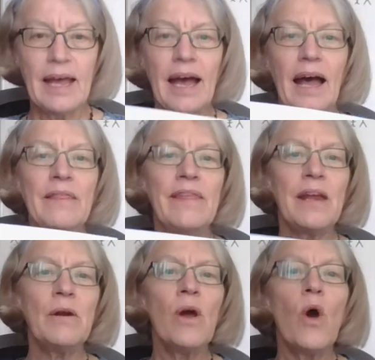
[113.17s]
And
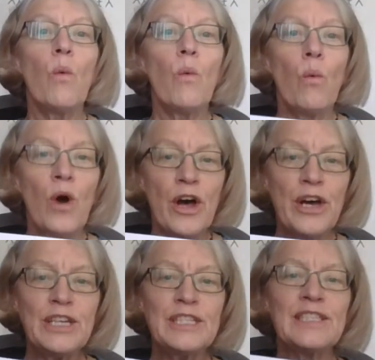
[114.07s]
then
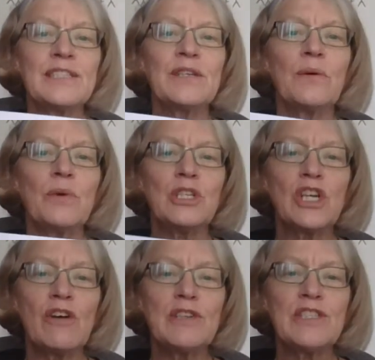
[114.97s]
words which
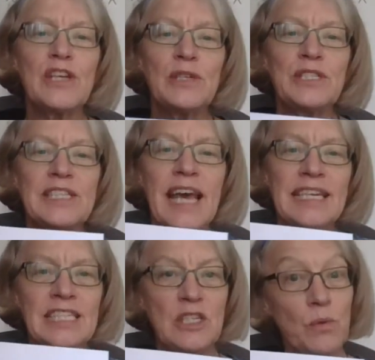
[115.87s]
are
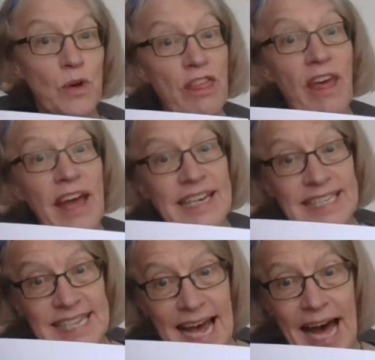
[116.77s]
associated with
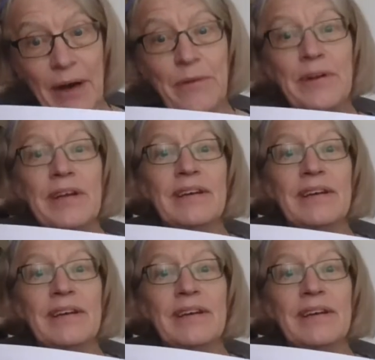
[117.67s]
down